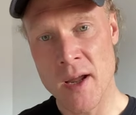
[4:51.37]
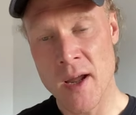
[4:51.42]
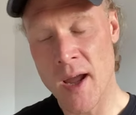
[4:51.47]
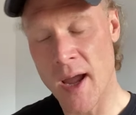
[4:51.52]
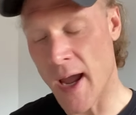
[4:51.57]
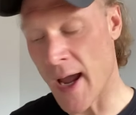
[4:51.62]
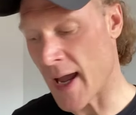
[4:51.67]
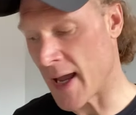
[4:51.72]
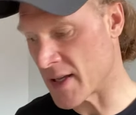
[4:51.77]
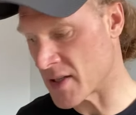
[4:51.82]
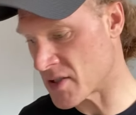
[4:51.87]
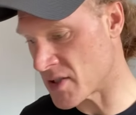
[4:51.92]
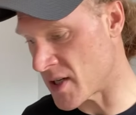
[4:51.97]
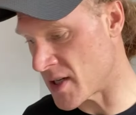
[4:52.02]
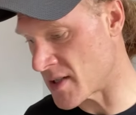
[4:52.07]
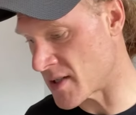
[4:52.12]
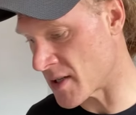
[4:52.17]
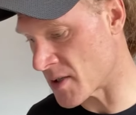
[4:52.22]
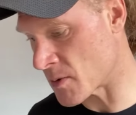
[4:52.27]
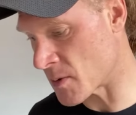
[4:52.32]
As
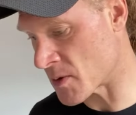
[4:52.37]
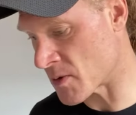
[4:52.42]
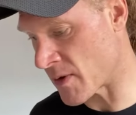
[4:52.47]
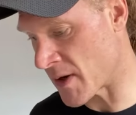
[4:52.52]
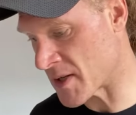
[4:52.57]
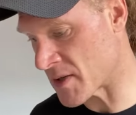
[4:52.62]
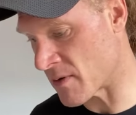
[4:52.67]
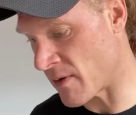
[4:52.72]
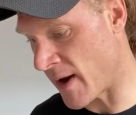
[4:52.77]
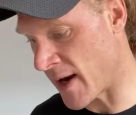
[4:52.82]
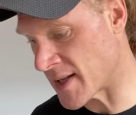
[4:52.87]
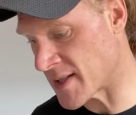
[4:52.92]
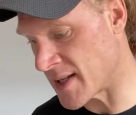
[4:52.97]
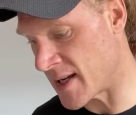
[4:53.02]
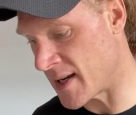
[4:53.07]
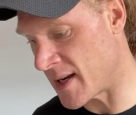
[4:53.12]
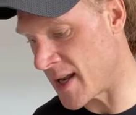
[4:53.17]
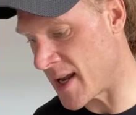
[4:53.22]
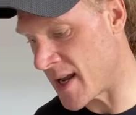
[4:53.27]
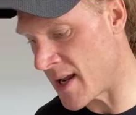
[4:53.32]
Jesus was
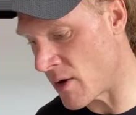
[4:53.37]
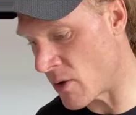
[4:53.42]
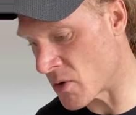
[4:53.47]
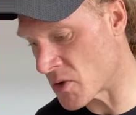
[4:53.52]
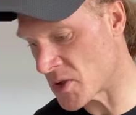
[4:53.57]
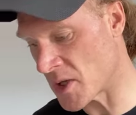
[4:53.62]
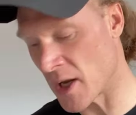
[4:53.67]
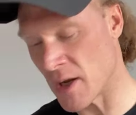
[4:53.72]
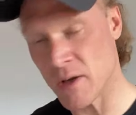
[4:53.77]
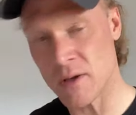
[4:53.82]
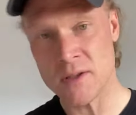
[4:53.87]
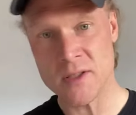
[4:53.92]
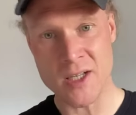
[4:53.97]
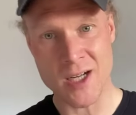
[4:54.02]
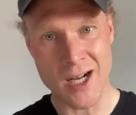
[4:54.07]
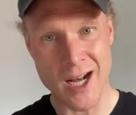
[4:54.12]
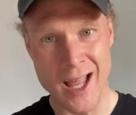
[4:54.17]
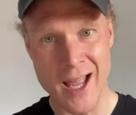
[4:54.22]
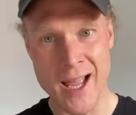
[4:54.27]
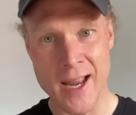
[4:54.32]
resurrected, he also
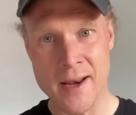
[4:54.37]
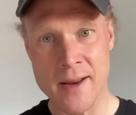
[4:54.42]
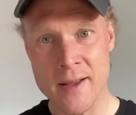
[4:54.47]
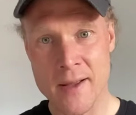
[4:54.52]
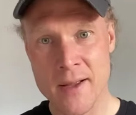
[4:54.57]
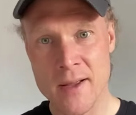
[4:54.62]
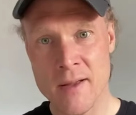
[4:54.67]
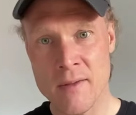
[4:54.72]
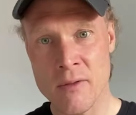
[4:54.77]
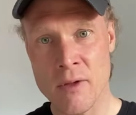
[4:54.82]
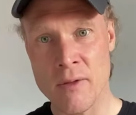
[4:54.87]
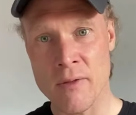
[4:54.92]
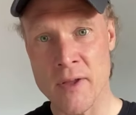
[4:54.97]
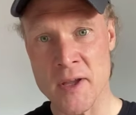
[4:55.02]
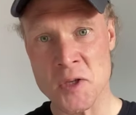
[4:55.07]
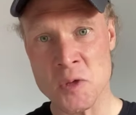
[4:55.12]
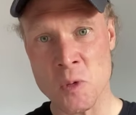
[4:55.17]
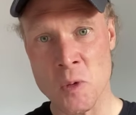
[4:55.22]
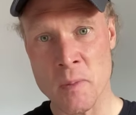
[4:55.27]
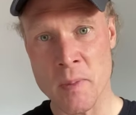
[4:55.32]
declared that
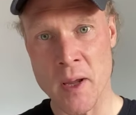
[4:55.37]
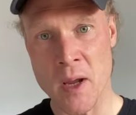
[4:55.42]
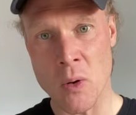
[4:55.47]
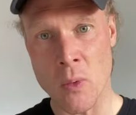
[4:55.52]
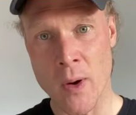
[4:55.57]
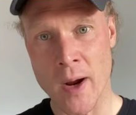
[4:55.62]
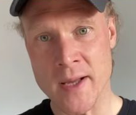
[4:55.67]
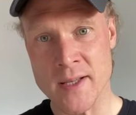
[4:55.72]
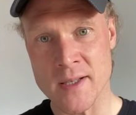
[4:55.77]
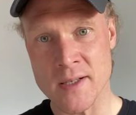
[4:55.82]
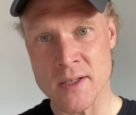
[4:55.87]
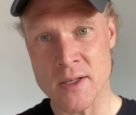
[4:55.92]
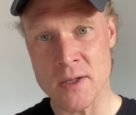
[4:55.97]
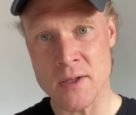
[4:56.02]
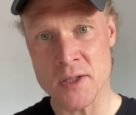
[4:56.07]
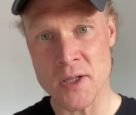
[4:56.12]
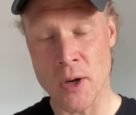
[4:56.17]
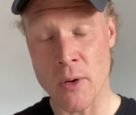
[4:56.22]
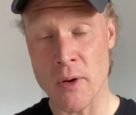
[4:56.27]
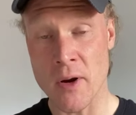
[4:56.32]
this would be a way to do
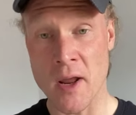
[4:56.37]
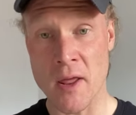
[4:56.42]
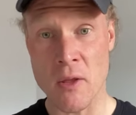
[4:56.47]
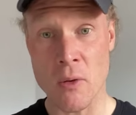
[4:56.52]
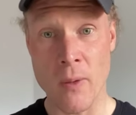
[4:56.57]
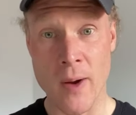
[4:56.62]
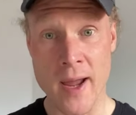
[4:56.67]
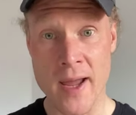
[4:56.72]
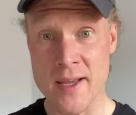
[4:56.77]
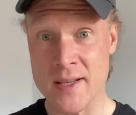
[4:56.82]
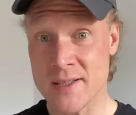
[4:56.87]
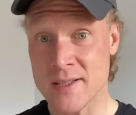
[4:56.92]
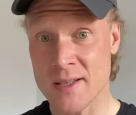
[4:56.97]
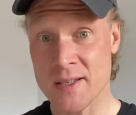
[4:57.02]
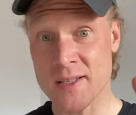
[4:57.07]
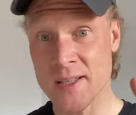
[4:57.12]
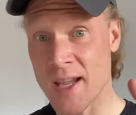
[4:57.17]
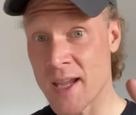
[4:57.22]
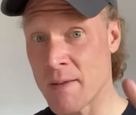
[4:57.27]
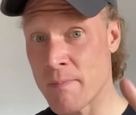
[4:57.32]
so. Another way is to
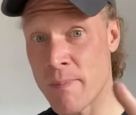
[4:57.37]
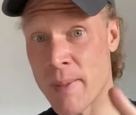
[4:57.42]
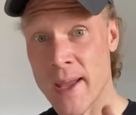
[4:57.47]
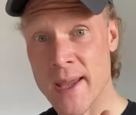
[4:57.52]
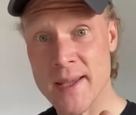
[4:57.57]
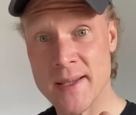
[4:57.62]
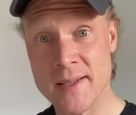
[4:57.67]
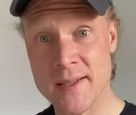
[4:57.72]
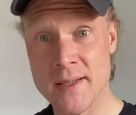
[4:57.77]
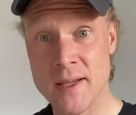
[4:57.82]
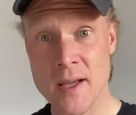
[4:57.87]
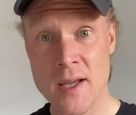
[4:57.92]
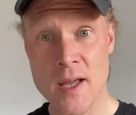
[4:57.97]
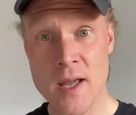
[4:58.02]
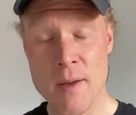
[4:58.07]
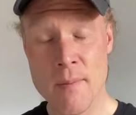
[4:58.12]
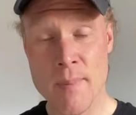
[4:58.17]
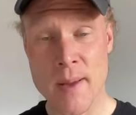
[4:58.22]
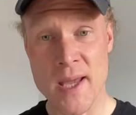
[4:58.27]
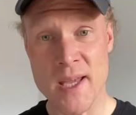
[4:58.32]
say peace,
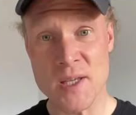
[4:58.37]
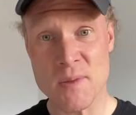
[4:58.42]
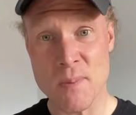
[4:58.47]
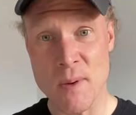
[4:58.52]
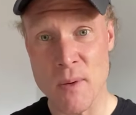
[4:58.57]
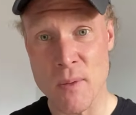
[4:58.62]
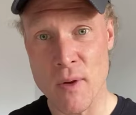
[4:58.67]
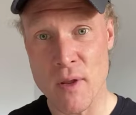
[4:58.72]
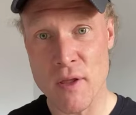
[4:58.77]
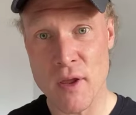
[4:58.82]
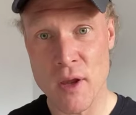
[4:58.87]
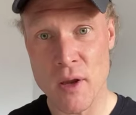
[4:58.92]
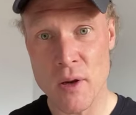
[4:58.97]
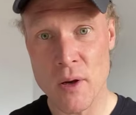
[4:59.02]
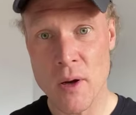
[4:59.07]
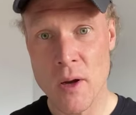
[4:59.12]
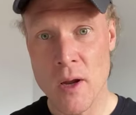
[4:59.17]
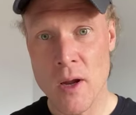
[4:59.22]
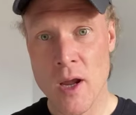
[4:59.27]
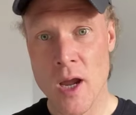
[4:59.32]
peace be with you.
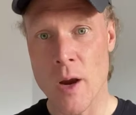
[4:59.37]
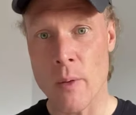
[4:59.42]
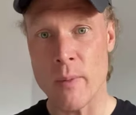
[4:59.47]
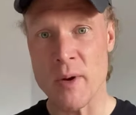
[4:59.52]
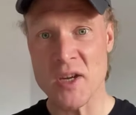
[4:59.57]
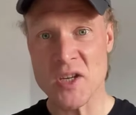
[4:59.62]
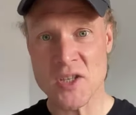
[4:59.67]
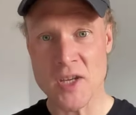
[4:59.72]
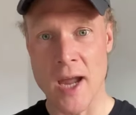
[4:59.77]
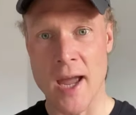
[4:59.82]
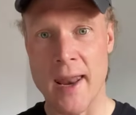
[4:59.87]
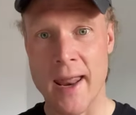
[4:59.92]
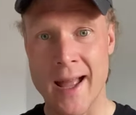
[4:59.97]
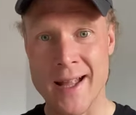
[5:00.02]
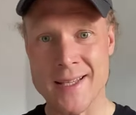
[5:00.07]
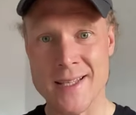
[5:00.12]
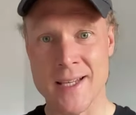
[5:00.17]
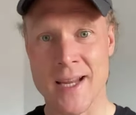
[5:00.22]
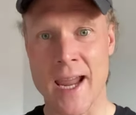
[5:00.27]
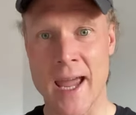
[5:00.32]
And we share that
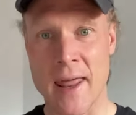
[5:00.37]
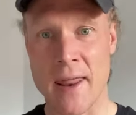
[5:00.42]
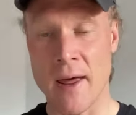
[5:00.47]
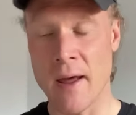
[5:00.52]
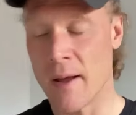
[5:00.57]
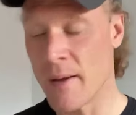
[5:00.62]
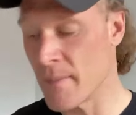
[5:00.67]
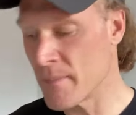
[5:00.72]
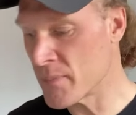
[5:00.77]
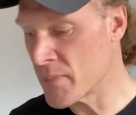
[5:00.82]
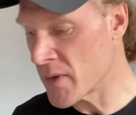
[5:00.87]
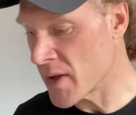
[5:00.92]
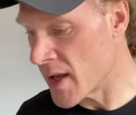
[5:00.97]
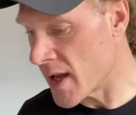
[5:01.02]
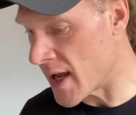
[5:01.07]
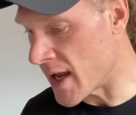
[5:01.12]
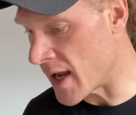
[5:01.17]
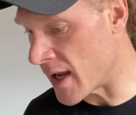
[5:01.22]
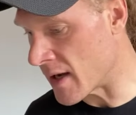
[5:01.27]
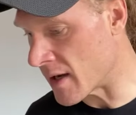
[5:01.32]
together
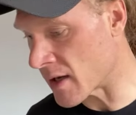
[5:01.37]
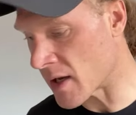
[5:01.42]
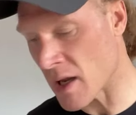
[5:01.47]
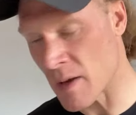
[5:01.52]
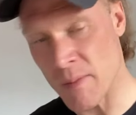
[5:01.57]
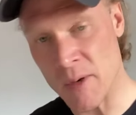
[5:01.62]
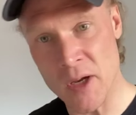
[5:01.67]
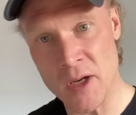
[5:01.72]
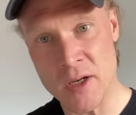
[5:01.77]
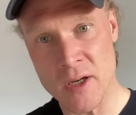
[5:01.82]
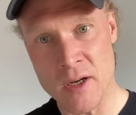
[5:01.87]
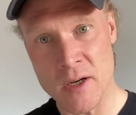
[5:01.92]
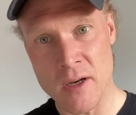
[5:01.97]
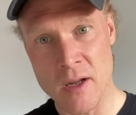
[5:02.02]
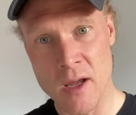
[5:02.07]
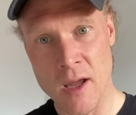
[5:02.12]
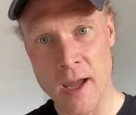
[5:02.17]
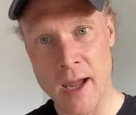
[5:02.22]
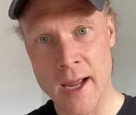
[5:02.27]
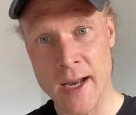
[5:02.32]
in communion
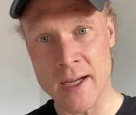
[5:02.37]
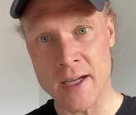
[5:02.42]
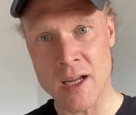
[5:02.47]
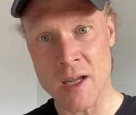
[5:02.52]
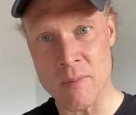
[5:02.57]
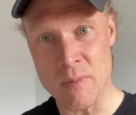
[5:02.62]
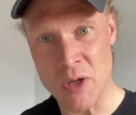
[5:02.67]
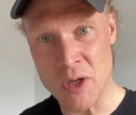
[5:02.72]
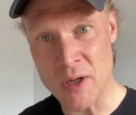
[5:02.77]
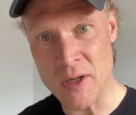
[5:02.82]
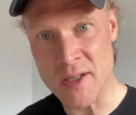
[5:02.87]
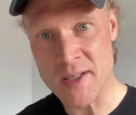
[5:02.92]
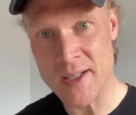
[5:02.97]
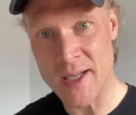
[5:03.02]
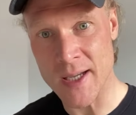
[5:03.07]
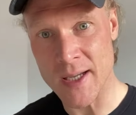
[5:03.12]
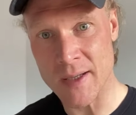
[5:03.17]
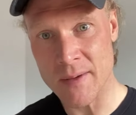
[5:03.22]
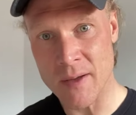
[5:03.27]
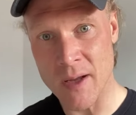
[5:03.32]
and
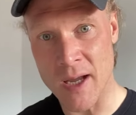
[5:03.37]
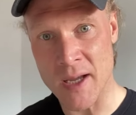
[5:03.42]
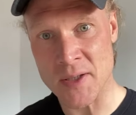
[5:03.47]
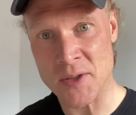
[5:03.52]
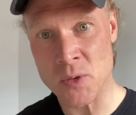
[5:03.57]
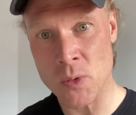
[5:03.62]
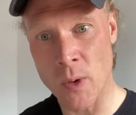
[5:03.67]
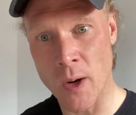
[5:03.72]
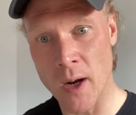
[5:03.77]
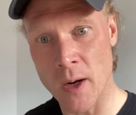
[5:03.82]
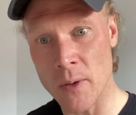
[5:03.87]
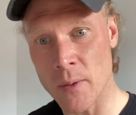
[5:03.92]
community as well.